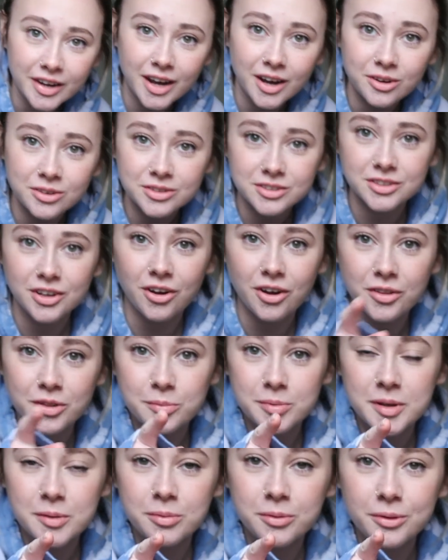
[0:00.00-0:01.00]
out to all the
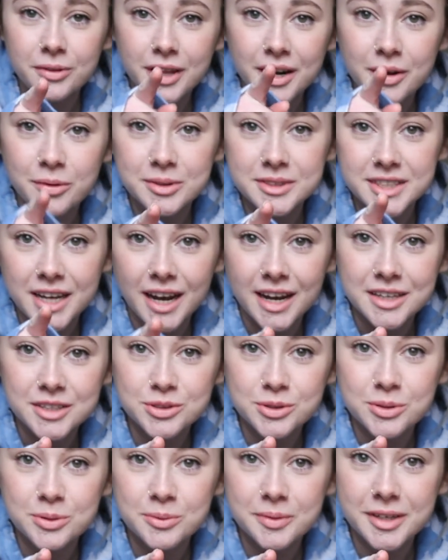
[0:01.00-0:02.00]
people that I went to high
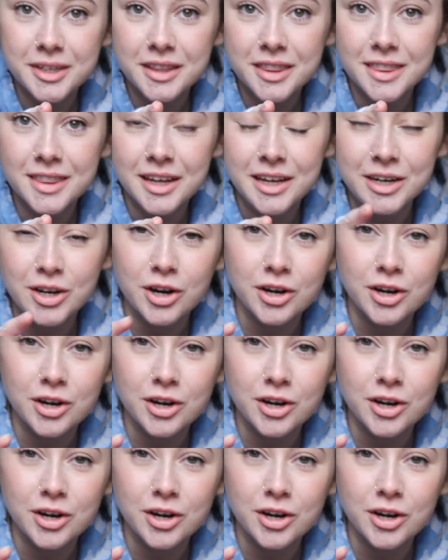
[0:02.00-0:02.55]
school with that